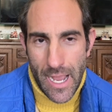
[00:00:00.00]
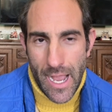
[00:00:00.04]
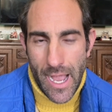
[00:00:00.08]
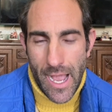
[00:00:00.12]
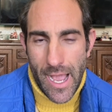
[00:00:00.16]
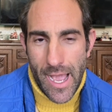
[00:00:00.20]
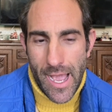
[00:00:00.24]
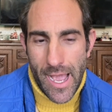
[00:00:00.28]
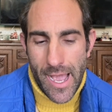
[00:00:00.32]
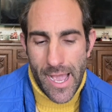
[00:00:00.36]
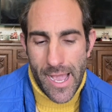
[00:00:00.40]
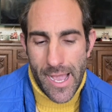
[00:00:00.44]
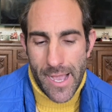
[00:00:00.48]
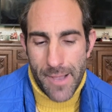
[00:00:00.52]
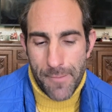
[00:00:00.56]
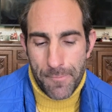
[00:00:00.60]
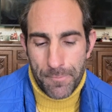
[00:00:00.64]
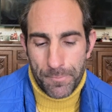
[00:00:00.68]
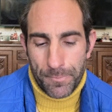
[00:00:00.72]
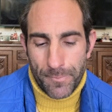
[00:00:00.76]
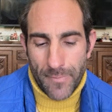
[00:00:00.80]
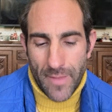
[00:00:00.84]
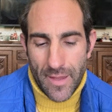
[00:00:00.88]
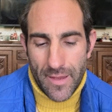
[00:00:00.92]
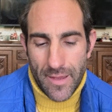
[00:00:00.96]
I
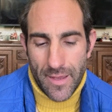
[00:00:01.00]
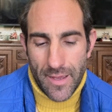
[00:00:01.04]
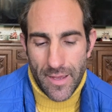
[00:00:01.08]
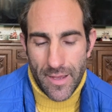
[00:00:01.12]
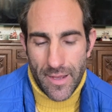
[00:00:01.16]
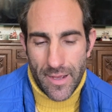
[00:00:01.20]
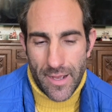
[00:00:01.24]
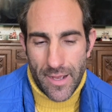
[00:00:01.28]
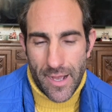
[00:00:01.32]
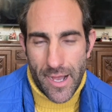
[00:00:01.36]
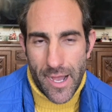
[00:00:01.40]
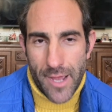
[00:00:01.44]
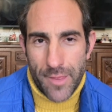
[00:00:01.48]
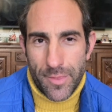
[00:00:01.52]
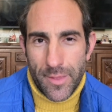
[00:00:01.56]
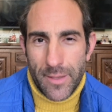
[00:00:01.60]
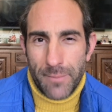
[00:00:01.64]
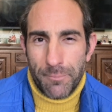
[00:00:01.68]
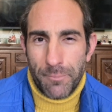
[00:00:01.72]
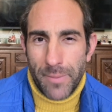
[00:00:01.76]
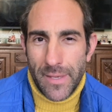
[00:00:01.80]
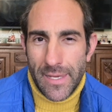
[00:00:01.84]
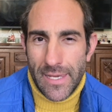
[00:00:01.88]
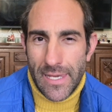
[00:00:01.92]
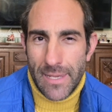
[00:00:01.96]

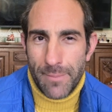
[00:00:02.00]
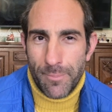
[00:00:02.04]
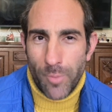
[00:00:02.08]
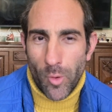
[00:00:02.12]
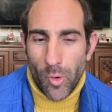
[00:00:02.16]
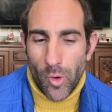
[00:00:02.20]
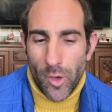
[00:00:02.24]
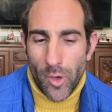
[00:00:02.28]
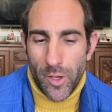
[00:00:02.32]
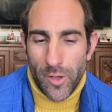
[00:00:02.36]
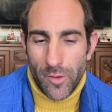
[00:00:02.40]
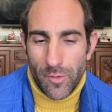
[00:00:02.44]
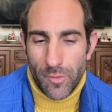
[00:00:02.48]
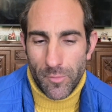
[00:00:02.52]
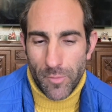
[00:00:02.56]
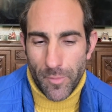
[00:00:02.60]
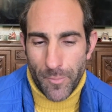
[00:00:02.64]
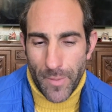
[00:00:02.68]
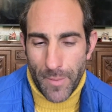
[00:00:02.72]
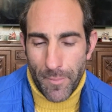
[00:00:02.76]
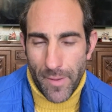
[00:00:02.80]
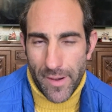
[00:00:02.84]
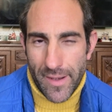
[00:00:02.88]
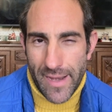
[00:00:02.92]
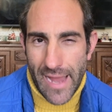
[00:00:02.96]
think Peaky Boy would
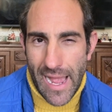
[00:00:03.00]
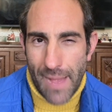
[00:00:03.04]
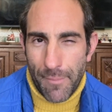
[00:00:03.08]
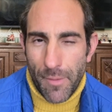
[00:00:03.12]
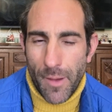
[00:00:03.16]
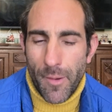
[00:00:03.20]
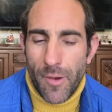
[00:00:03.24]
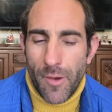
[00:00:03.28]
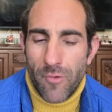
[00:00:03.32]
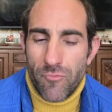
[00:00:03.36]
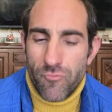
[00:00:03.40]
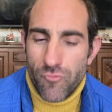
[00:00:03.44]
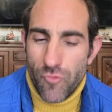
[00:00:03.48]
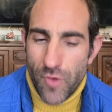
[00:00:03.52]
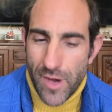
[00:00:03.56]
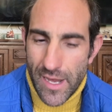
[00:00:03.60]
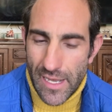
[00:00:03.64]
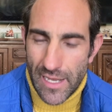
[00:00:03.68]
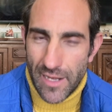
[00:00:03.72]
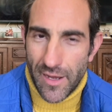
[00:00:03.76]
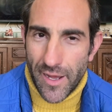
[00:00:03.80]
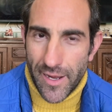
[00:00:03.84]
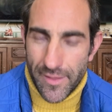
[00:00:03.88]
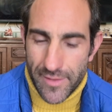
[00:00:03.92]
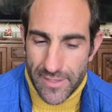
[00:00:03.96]
be my nap. I
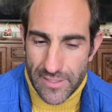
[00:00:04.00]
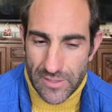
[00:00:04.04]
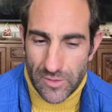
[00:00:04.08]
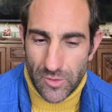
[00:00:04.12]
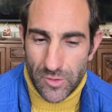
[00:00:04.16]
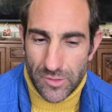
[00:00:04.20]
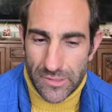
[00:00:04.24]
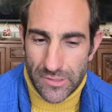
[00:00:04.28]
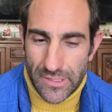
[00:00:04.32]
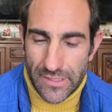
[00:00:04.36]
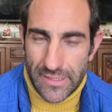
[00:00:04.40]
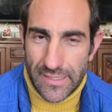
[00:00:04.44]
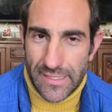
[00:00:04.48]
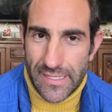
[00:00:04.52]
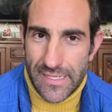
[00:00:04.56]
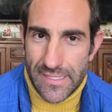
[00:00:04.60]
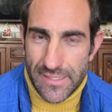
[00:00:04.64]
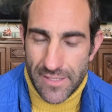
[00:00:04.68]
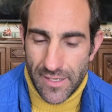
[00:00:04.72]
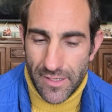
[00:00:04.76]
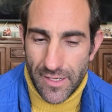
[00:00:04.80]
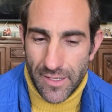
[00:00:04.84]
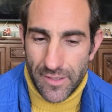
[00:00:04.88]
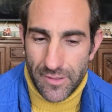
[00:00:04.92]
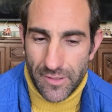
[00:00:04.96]
really like this horse. I think he's
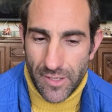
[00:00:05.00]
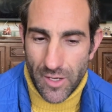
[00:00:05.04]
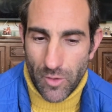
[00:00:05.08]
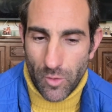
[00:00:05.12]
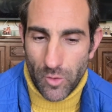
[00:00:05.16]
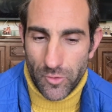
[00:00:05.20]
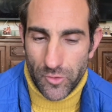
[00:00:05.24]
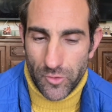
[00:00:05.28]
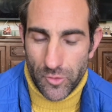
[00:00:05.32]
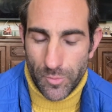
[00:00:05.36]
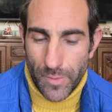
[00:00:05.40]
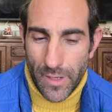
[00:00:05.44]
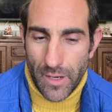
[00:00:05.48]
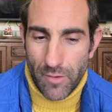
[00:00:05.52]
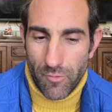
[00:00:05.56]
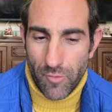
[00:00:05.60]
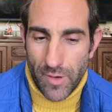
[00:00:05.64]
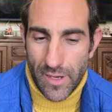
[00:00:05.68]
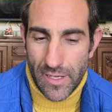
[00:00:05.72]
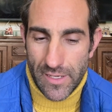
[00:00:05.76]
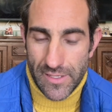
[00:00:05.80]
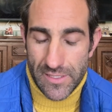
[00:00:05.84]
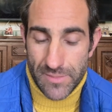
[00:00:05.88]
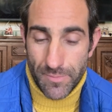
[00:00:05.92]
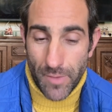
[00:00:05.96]
going to go on to be a
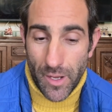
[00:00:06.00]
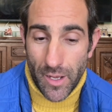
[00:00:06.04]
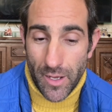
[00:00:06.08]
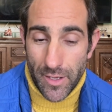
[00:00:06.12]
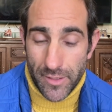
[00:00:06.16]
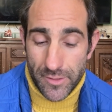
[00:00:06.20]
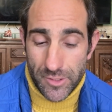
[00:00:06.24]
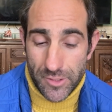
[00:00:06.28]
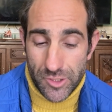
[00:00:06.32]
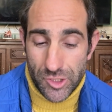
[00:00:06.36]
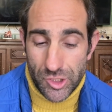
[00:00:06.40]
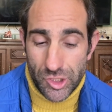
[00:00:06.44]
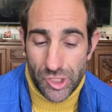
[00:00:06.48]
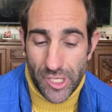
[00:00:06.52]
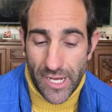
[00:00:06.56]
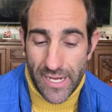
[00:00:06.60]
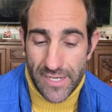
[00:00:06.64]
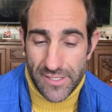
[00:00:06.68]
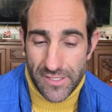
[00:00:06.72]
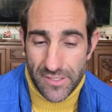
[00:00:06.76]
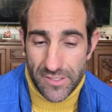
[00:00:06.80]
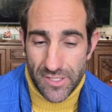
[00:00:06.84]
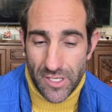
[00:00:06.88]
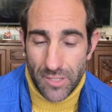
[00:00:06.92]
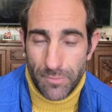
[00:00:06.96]
really smart
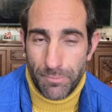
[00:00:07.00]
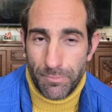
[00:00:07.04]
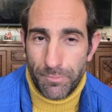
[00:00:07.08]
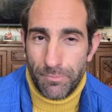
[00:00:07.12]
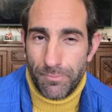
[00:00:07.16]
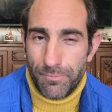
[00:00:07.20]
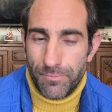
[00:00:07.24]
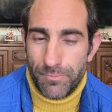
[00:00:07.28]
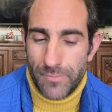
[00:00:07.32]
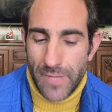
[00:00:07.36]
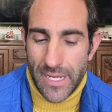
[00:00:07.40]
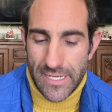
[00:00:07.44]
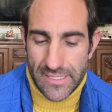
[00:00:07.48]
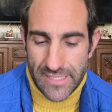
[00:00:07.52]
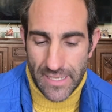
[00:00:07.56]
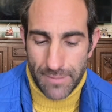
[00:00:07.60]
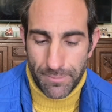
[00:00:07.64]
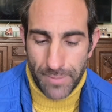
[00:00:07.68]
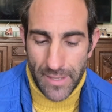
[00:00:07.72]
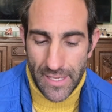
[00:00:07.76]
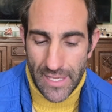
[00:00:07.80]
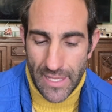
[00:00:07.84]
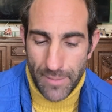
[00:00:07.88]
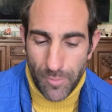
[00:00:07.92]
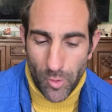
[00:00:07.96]
chaser. So let's say
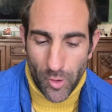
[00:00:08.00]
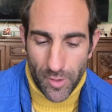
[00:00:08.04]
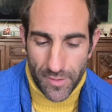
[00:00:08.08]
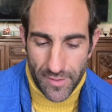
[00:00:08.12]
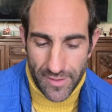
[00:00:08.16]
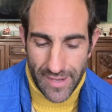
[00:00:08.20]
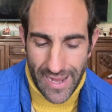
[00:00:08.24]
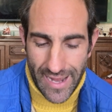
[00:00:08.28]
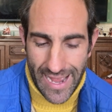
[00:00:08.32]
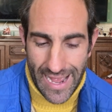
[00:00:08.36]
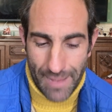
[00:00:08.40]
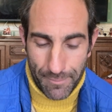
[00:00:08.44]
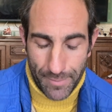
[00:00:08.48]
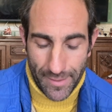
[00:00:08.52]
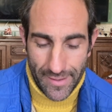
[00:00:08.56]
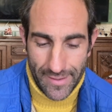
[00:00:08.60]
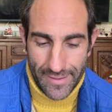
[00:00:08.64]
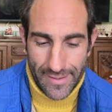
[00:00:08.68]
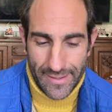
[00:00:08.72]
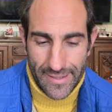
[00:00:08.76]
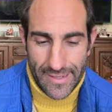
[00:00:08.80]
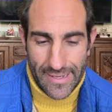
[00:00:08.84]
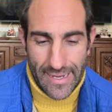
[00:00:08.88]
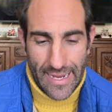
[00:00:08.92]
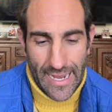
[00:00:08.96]
Peaky Boy, the nap,
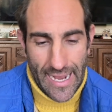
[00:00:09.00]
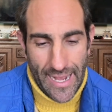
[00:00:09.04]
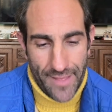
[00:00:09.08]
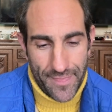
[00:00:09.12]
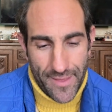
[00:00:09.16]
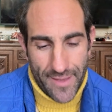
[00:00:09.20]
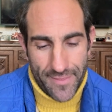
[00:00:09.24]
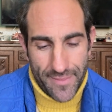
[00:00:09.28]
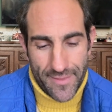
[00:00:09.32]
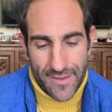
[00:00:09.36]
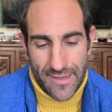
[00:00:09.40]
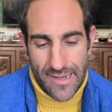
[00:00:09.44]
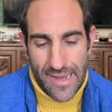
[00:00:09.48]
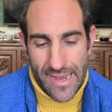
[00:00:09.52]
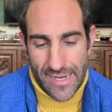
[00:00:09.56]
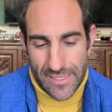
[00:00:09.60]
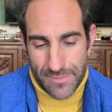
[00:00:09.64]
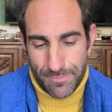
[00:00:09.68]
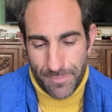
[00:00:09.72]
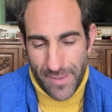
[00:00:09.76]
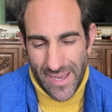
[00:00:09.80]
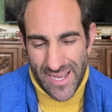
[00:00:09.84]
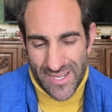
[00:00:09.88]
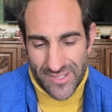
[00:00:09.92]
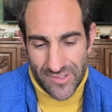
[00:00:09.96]
and then the
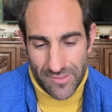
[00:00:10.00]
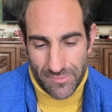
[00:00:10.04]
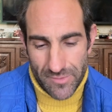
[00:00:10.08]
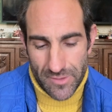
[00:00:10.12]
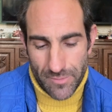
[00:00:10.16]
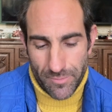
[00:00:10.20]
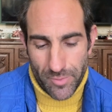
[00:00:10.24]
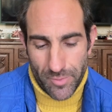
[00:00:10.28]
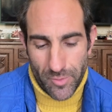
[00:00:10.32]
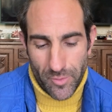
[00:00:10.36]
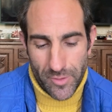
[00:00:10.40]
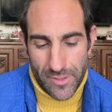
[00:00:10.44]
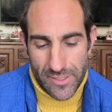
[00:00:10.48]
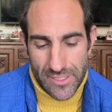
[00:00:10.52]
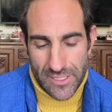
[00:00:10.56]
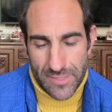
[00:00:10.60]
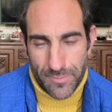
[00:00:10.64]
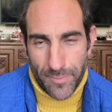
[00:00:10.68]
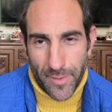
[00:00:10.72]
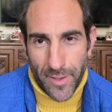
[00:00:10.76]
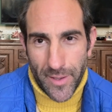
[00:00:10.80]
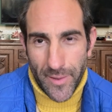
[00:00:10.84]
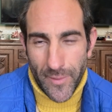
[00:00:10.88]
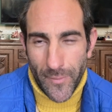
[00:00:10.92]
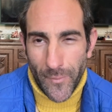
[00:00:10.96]
next best on Deployed to
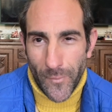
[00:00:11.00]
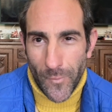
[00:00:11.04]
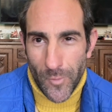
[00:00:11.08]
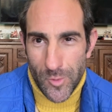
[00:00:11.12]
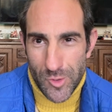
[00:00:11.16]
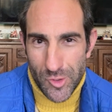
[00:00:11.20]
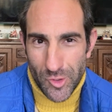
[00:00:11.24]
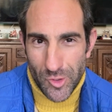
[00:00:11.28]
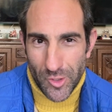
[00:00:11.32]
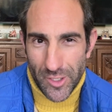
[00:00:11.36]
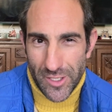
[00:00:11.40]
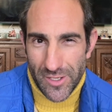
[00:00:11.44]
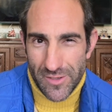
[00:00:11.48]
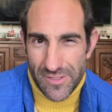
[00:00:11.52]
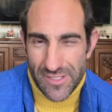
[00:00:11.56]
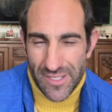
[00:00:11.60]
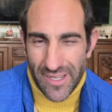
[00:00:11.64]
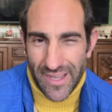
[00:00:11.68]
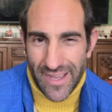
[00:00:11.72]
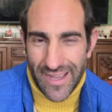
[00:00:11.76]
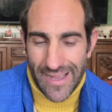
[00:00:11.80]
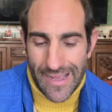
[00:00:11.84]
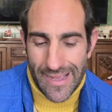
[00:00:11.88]
Spy or Joyeuse.